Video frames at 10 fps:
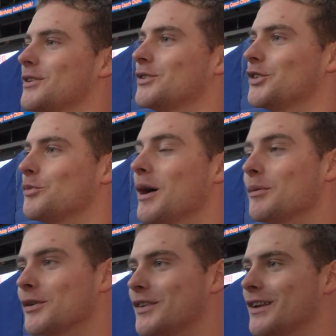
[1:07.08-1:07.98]
also my
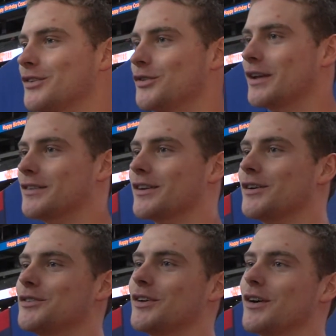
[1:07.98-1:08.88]
birthday 2 days
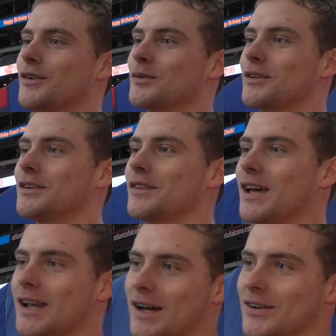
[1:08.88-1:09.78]
ago, so I don't want to leave
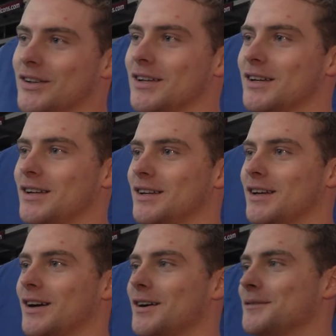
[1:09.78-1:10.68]
that
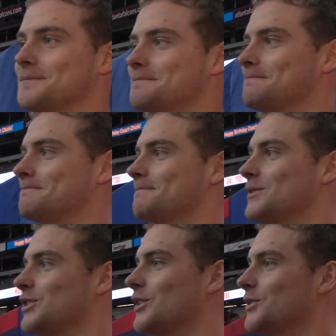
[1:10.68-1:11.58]
out.
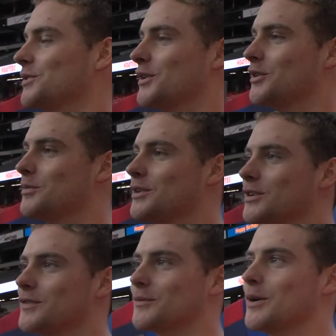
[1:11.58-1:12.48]
So, you know, it'd be
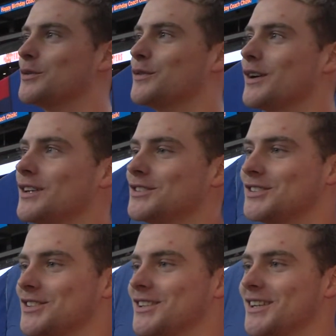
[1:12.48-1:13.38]
good for both of
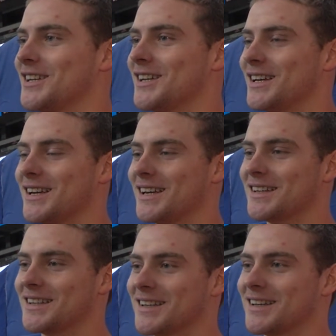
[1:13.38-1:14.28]
us.
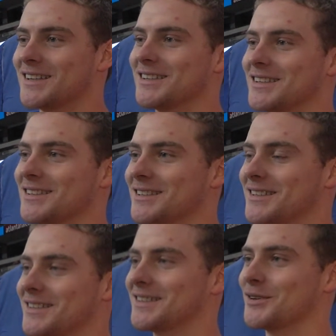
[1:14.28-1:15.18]
And
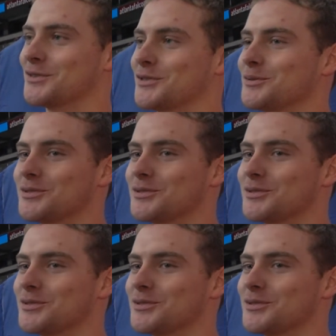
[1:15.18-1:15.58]
Coach Troop's